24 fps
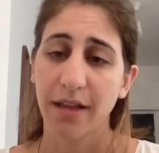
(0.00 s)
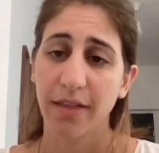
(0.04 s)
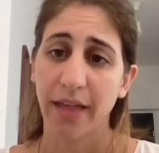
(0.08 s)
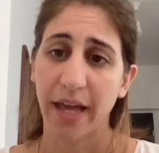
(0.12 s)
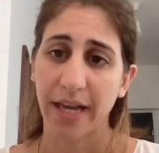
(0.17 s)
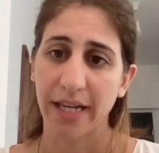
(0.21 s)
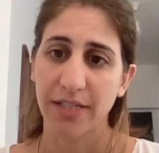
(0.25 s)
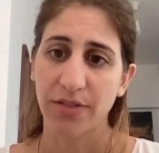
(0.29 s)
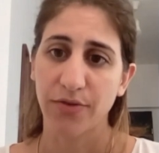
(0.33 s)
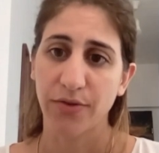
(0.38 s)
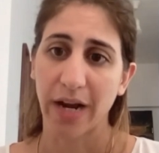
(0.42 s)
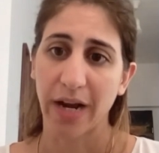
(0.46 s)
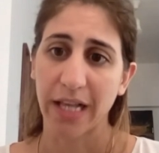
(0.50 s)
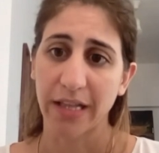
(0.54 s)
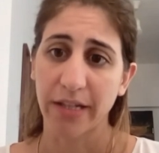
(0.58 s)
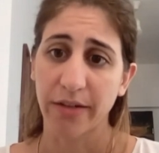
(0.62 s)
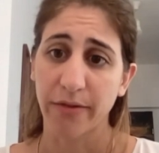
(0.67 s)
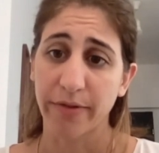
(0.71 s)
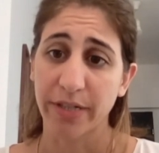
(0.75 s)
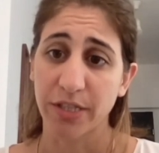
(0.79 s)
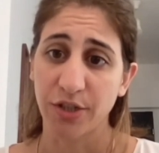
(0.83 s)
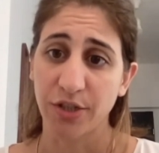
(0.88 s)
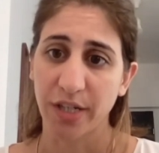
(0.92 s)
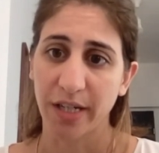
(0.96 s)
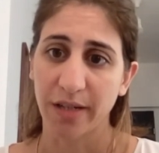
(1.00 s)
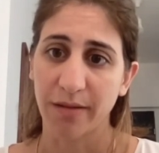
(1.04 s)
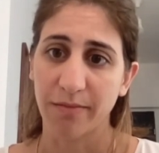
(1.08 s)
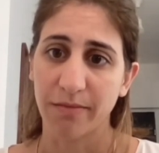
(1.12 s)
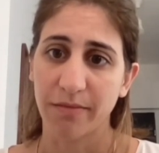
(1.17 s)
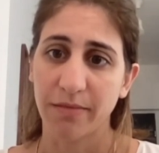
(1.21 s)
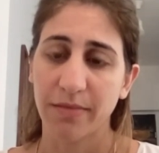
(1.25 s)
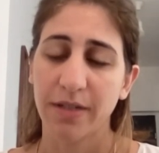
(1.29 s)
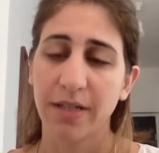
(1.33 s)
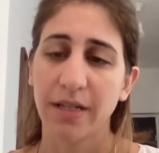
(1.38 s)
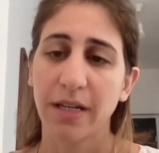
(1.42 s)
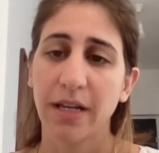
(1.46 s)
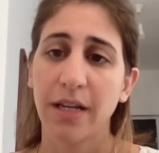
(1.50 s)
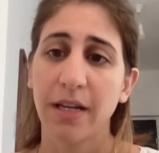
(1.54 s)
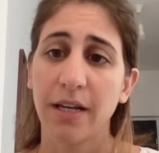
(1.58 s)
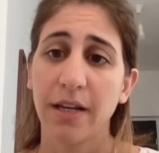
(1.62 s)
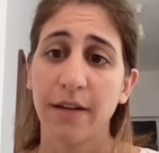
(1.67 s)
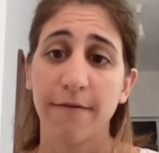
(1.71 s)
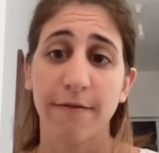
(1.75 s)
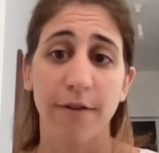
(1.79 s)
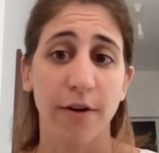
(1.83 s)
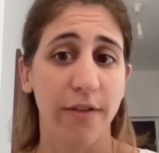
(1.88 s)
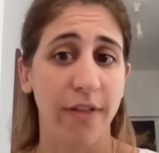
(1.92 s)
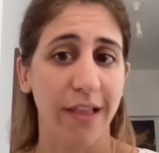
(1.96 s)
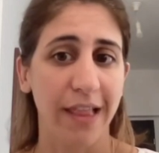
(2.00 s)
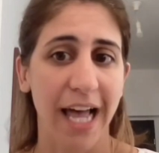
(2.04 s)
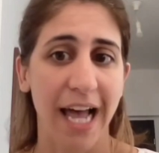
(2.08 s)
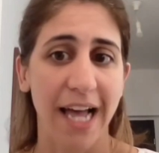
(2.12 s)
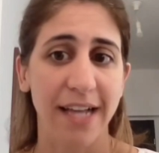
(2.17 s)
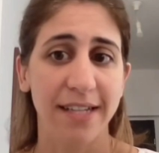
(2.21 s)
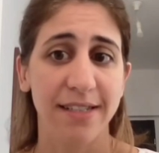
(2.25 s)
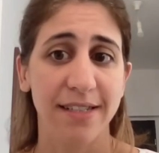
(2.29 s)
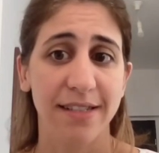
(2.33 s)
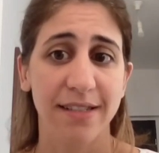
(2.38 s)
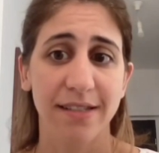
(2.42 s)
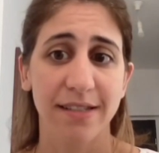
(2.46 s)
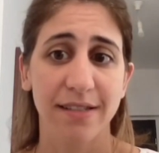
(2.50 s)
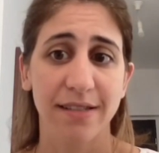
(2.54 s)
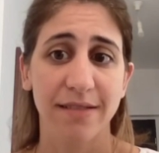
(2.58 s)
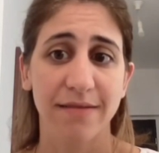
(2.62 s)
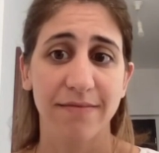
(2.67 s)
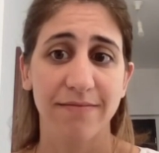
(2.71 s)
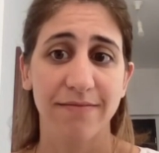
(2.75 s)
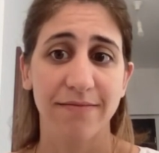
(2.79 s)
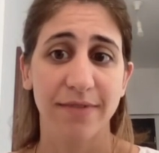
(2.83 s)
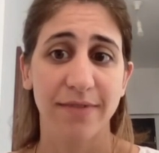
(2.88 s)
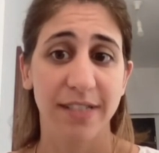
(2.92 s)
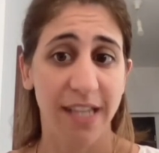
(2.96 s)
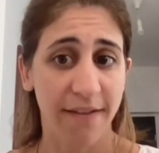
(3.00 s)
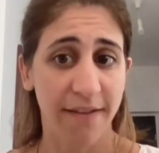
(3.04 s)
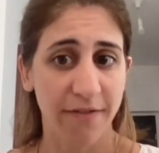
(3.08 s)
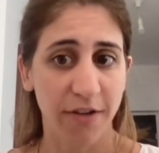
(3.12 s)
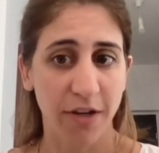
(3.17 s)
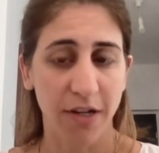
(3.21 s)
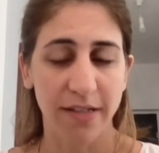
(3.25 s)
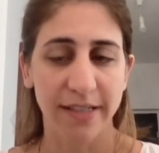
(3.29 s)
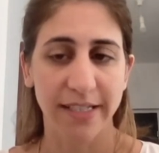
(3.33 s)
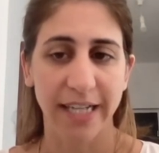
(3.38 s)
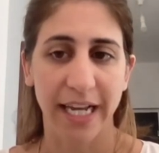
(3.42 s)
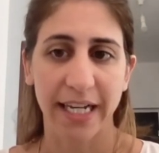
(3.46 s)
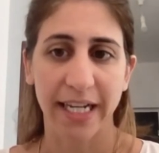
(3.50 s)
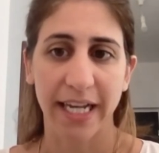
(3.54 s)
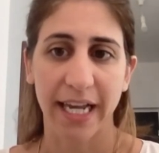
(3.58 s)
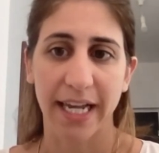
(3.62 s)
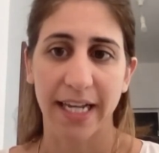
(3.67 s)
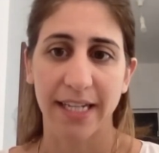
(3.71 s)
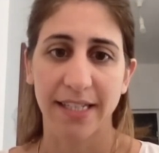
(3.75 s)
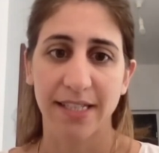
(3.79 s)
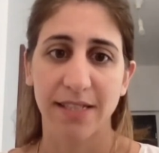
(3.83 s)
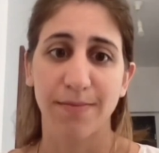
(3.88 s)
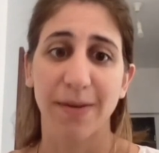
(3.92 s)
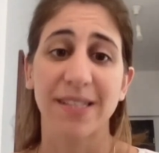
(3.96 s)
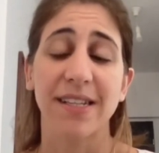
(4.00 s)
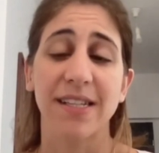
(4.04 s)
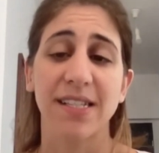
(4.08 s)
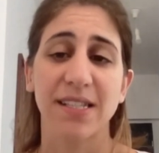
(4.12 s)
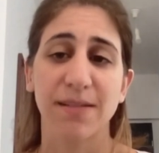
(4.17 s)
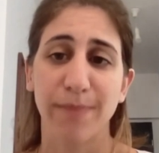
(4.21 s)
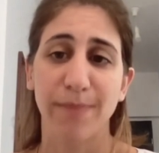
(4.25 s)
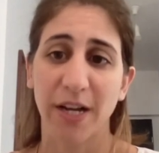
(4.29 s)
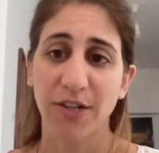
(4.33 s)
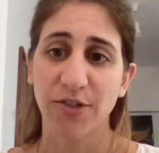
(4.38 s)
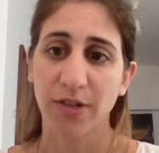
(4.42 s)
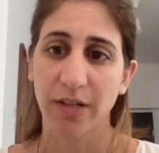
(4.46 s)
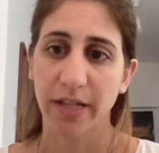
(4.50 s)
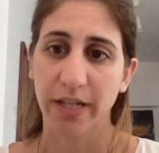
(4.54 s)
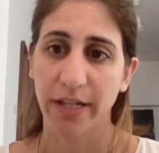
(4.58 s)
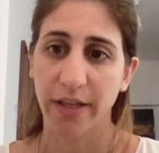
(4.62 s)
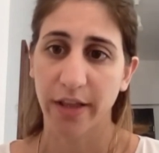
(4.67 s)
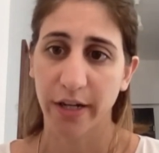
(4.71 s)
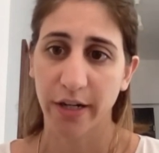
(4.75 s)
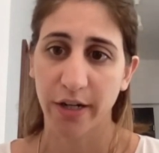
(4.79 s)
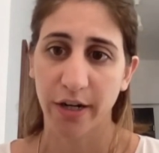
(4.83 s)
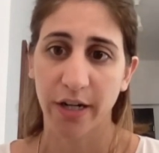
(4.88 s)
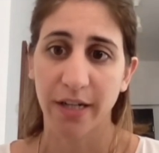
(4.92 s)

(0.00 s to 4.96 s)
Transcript: the Israeli regime for the last several decades, but especially the